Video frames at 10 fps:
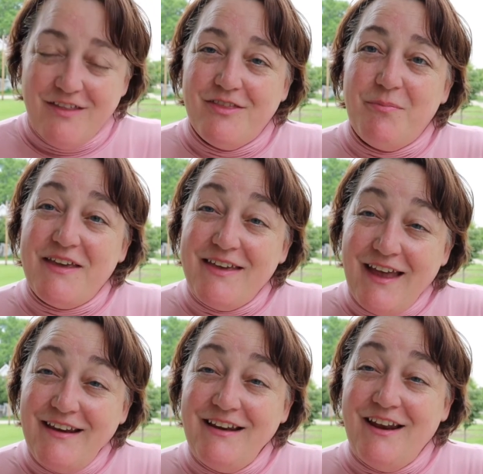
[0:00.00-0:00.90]
The
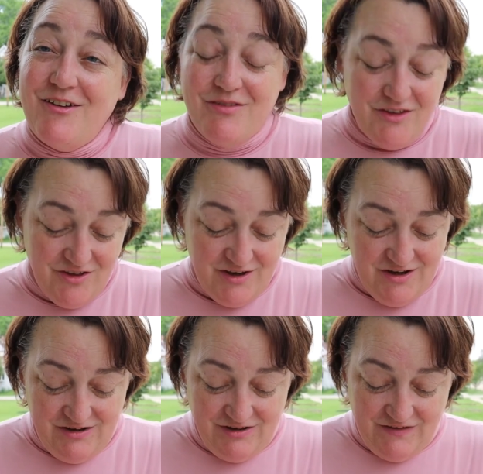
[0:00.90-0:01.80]
beginning of the good
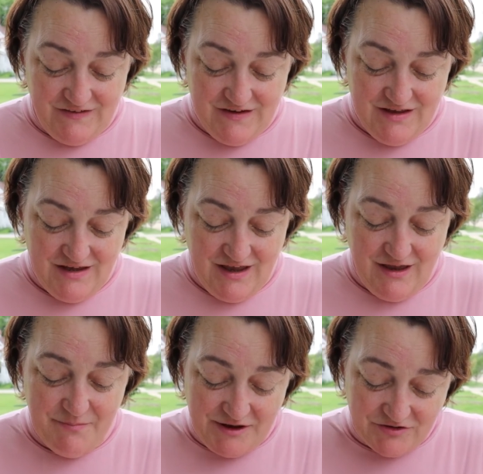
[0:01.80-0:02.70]
news
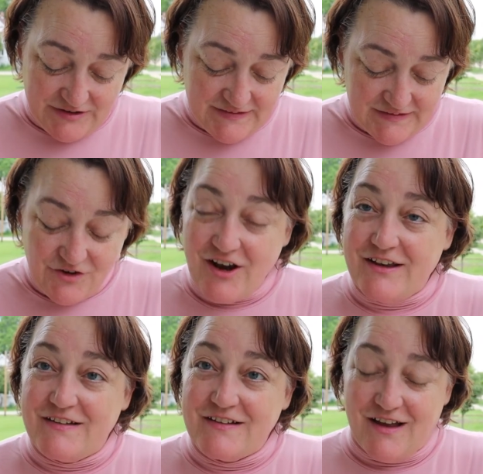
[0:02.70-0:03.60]
about Jesus
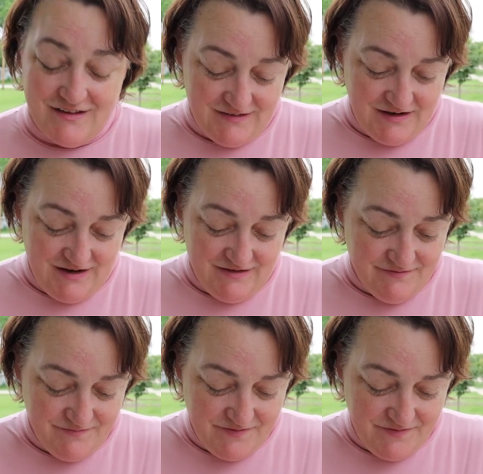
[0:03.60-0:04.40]
Christ, God's Son,